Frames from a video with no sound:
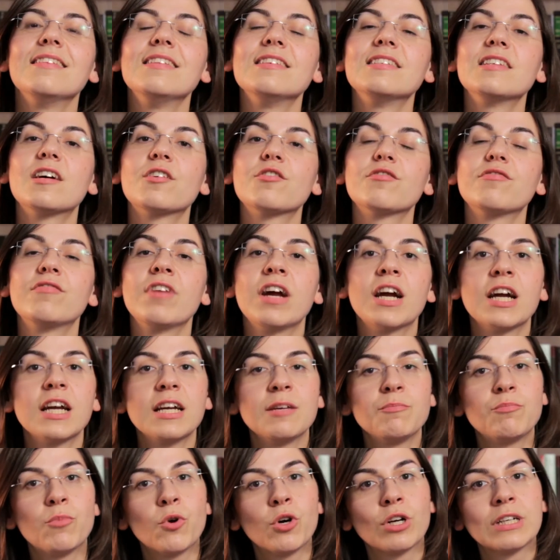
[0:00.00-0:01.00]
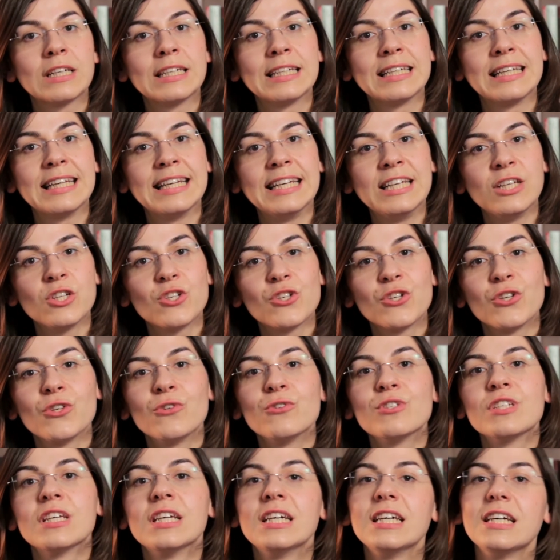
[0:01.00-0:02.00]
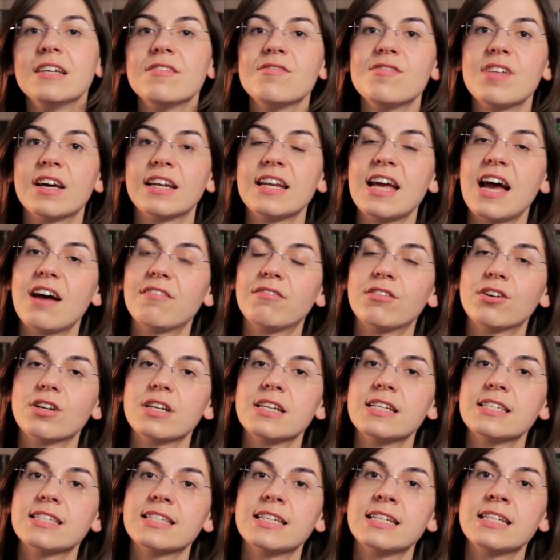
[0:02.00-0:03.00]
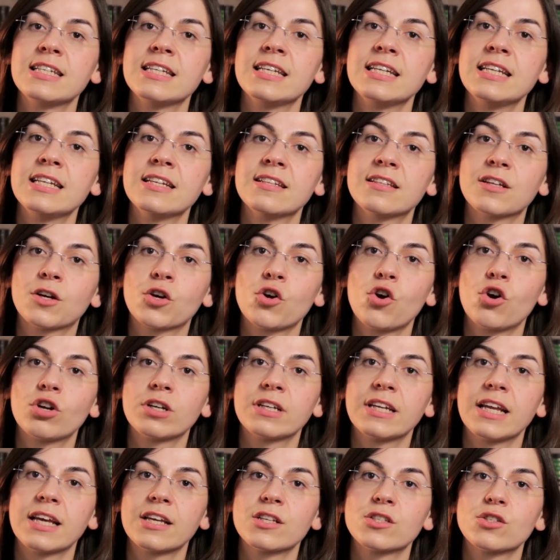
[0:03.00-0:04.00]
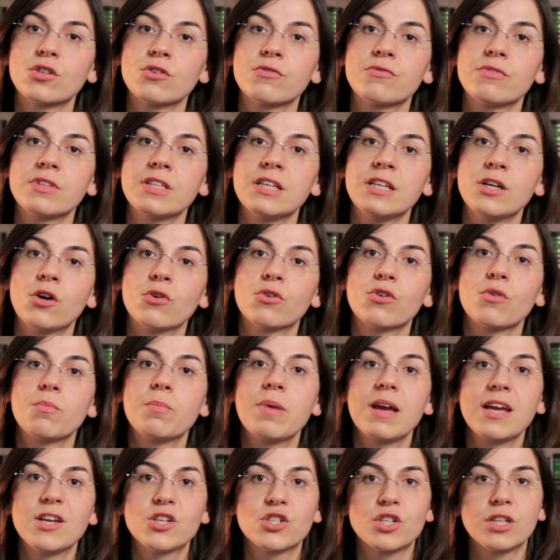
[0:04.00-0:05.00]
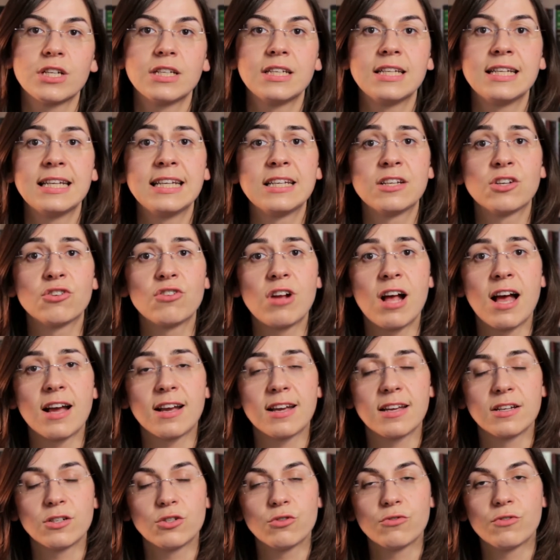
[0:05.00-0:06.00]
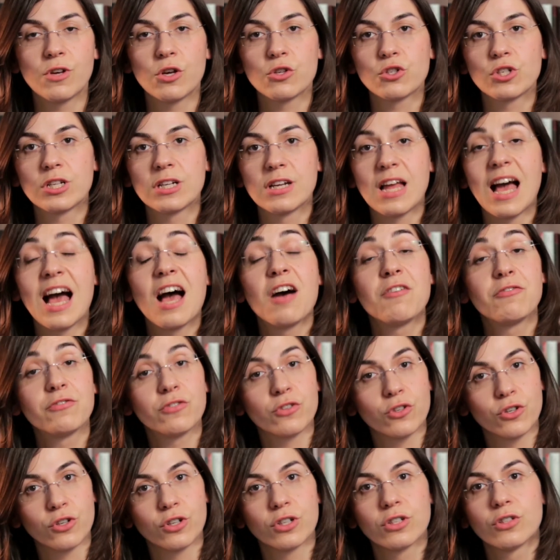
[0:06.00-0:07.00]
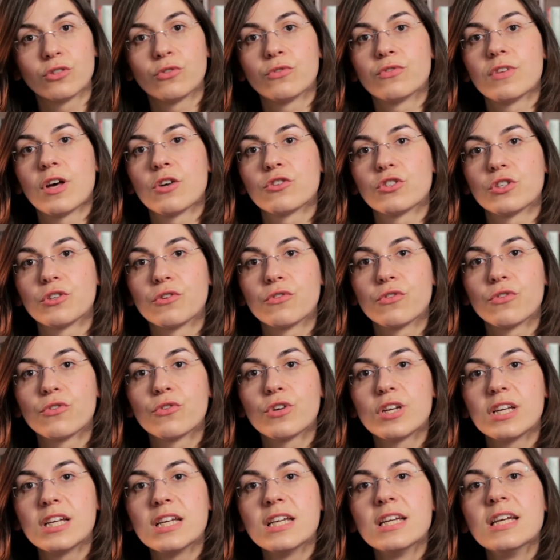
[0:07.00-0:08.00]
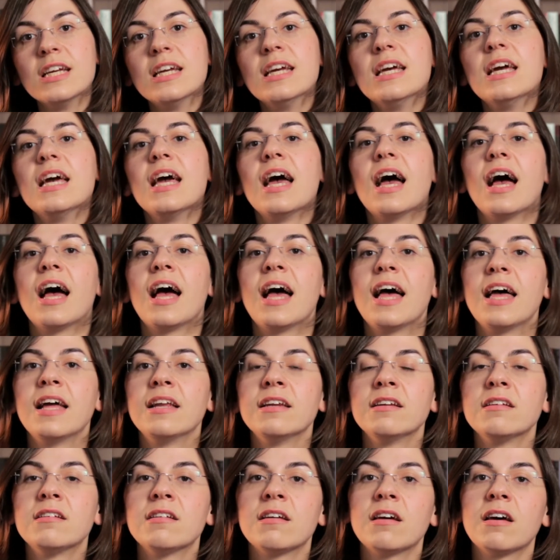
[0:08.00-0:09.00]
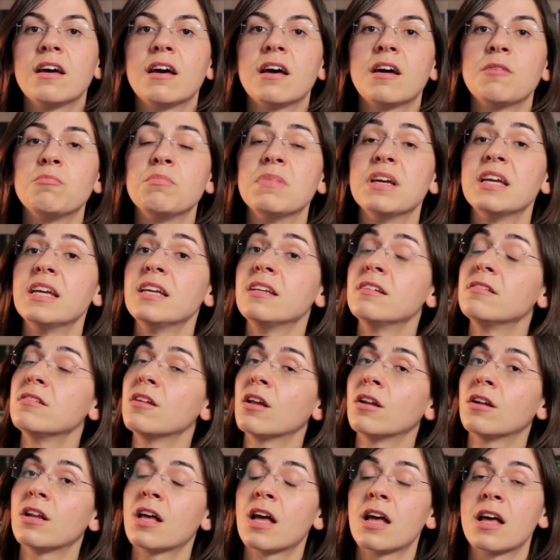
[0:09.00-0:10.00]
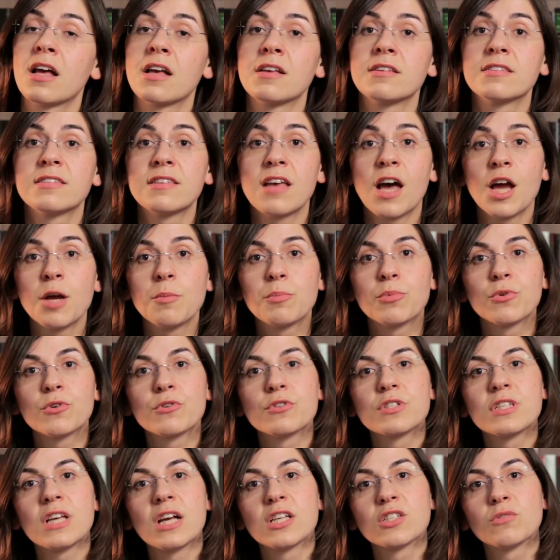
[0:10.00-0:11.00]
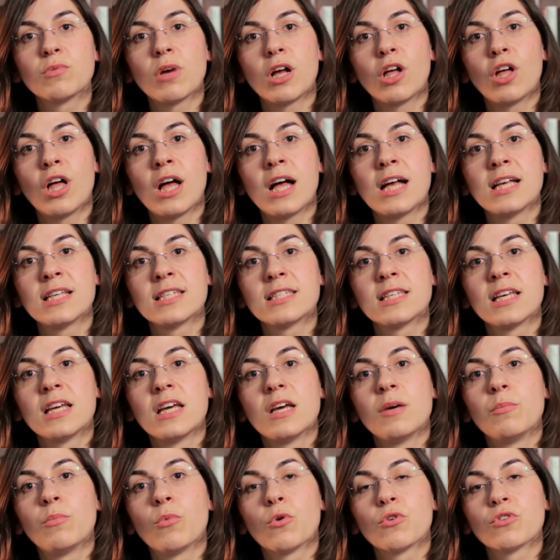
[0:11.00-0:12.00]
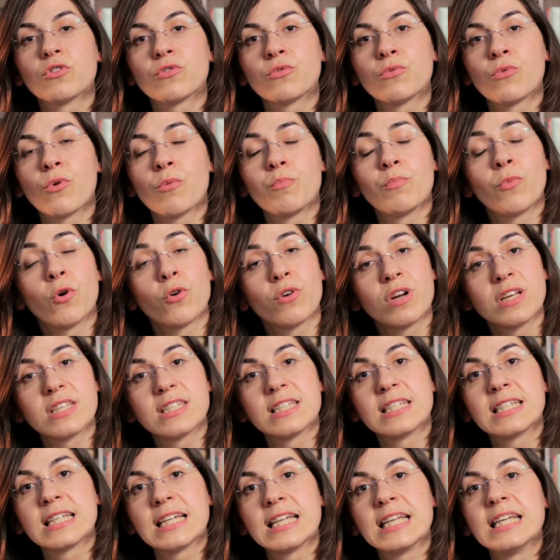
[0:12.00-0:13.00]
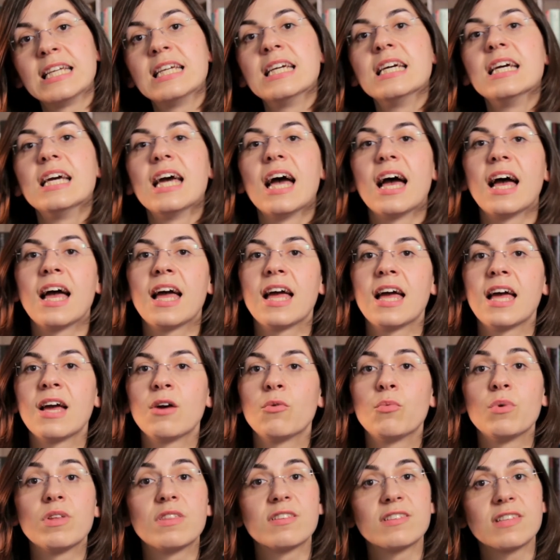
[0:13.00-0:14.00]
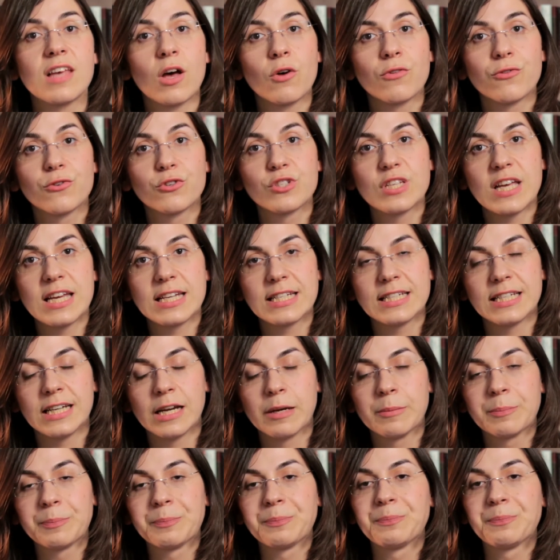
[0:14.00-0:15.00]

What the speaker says: These are very important issues that have arisen in the context of the occupation in Iraq in 2000, after 2003, and in Cyprus, as well as more recently with South Ossetia.